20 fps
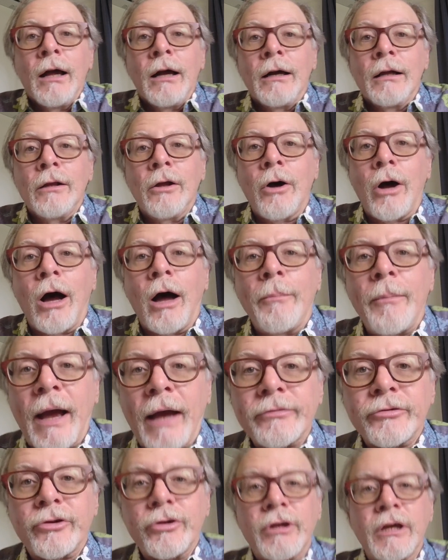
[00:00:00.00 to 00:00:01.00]
Aloha,
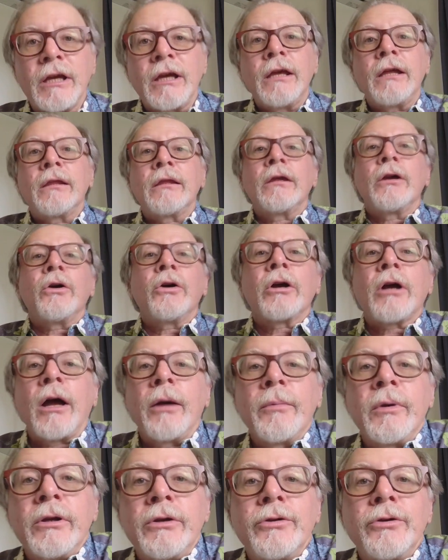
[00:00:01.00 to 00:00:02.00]
Pastor Keith here,
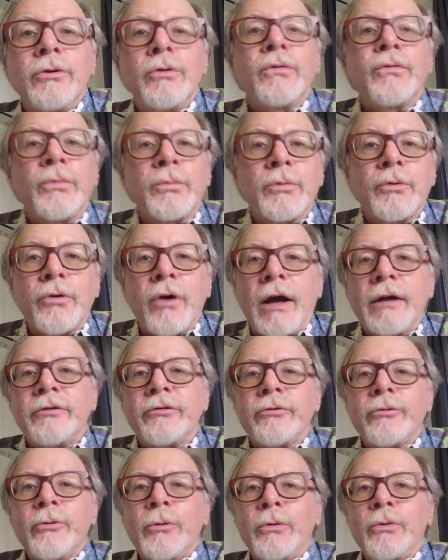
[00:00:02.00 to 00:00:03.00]
coming to you from
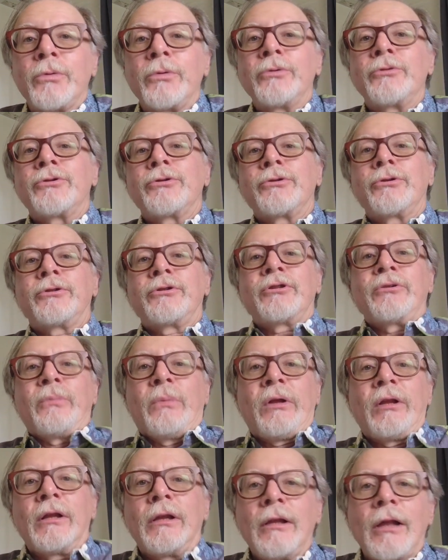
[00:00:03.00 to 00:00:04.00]
Christ Lutheran Church in
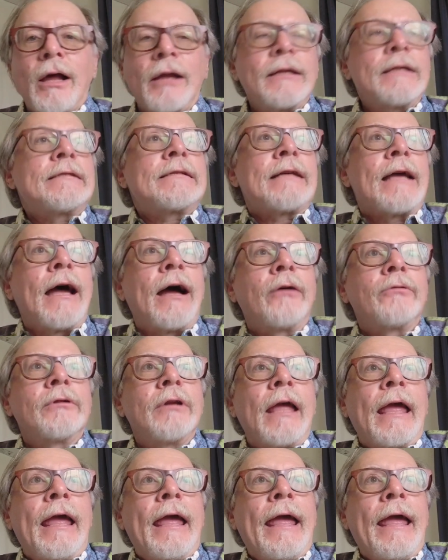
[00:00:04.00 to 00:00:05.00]
Mililani
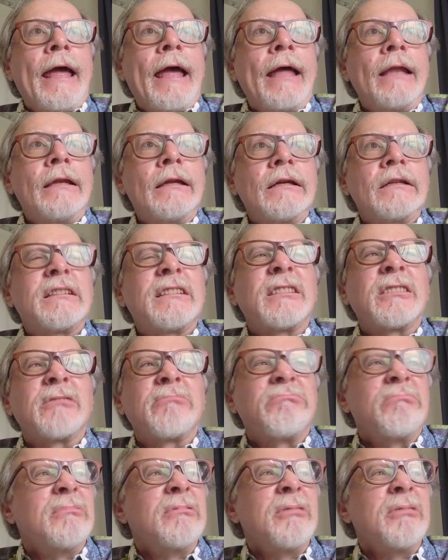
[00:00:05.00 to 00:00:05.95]
Town, and it's